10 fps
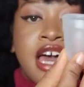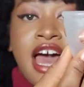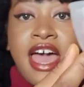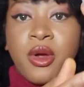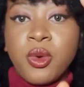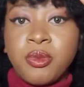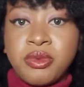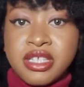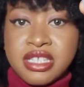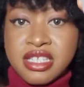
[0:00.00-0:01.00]
I hope
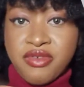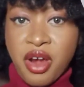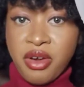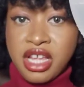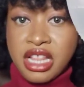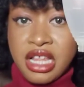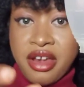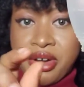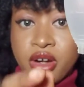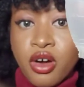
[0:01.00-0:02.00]
this is very
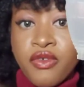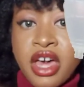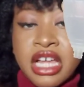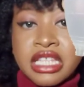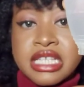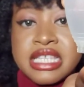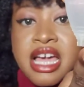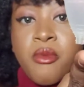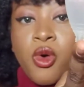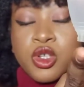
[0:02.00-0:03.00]
clear enough. The
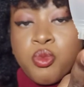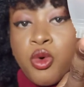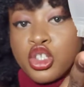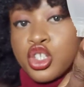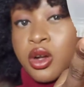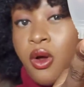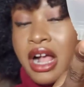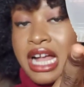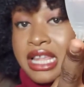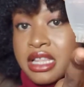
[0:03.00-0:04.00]
stem was much
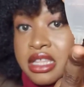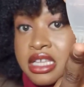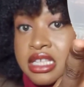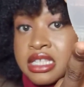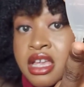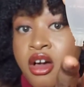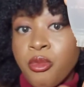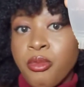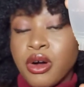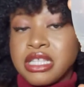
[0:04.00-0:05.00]
longer than this,
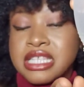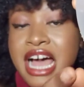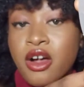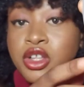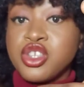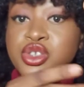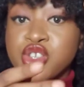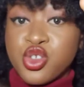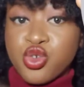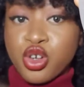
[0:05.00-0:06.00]
but according to the
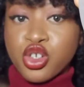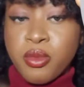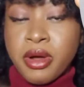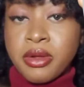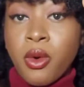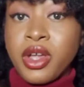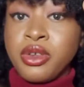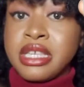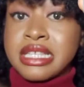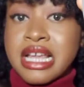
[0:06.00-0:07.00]
instruction manual, when
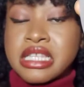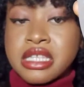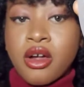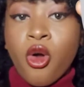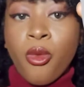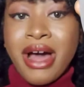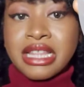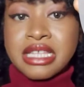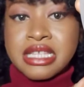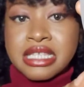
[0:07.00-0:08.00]
you insert the cup
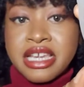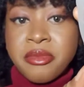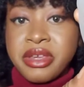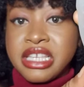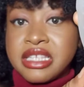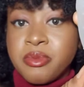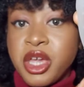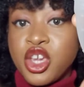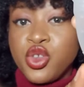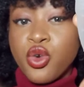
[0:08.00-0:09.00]
and the stem is
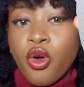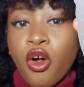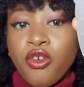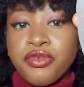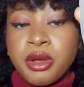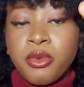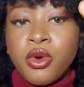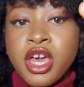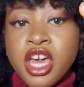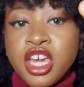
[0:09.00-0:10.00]
making you
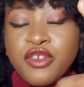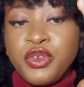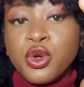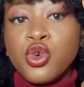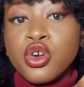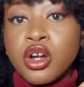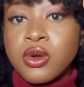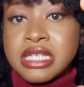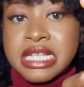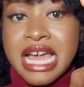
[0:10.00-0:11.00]
uncomfortable, if you look
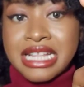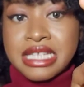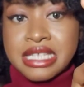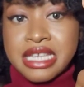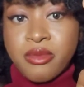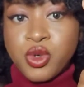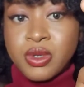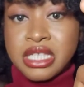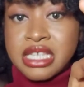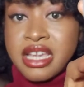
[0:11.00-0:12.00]
closely at the stem, you
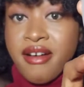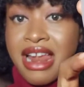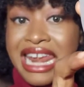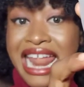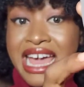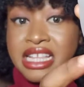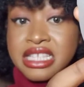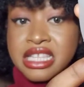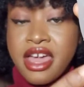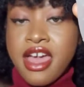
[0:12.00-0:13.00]
see there are
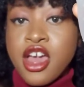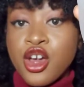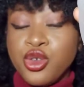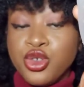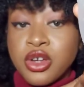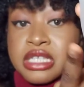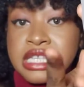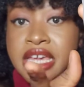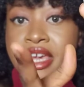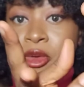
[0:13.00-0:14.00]
lines there. You just
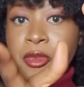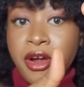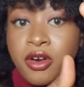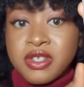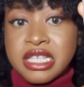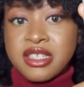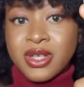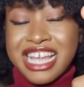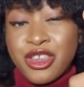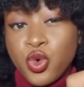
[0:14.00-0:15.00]
take a pair of
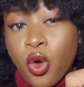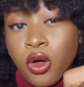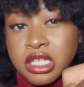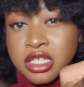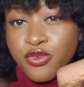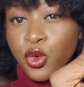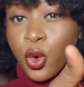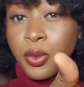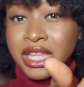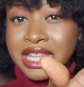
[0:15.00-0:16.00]
scissors and you cut it
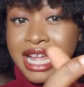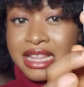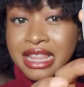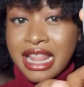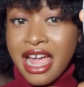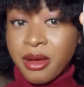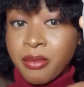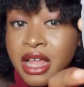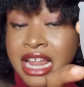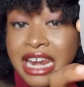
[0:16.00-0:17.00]
following that
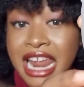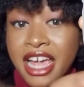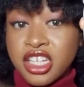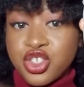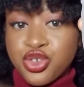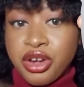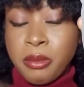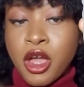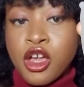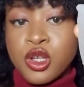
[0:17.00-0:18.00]
line
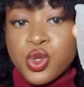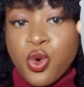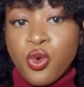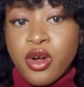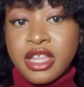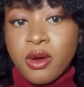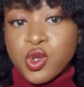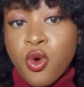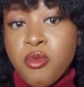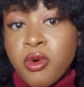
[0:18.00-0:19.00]
trim. So there was
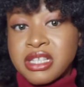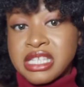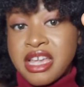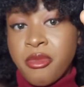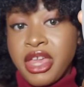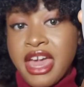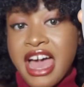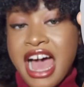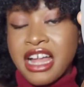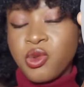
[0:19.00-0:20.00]
one stem here,
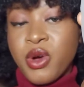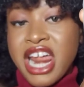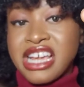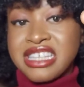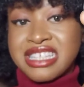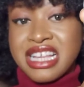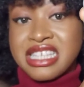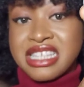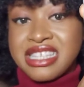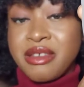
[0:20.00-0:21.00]
and when I insert
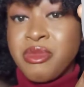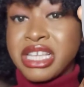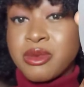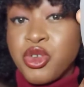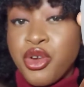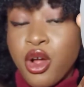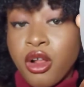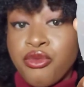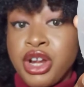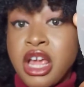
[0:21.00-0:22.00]
it, it makes me
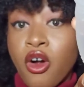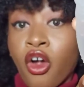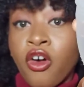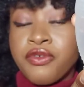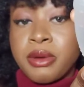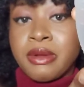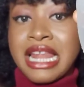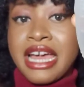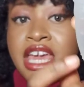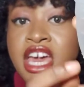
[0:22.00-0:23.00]
really uncomfortable.
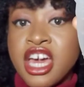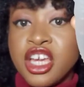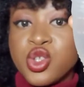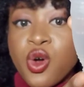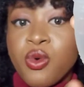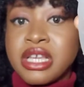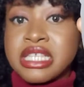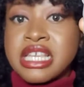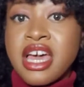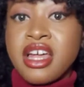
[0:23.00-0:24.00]
Like, it's
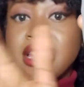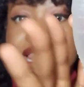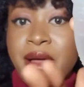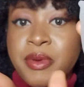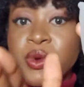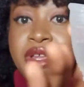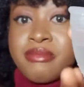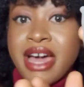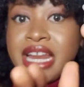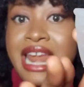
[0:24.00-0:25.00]
always lapping with
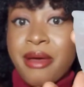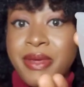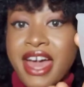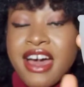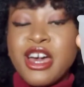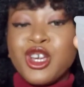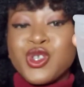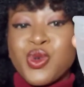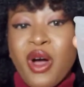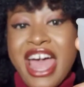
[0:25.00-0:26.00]
my labia,
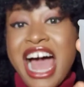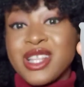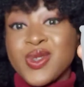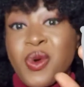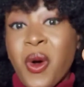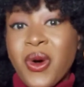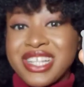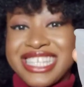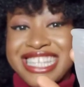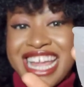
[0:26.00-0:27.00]
so I had to
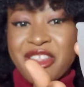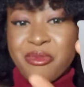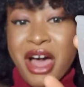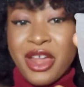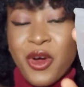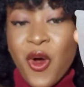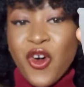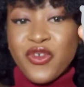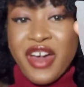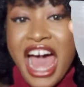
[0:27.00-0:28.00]
cut that part
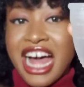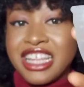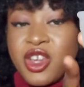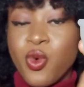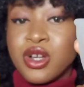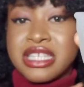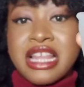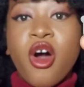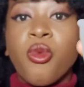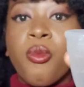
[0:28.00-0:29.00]
off, and it was
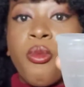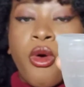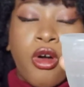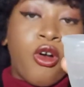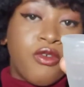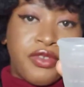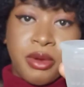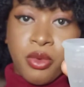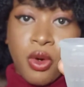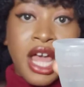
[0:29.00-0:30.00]
now more
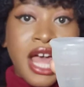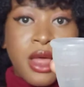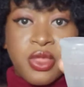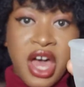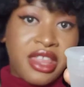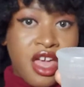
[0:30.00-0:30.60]
comfortable than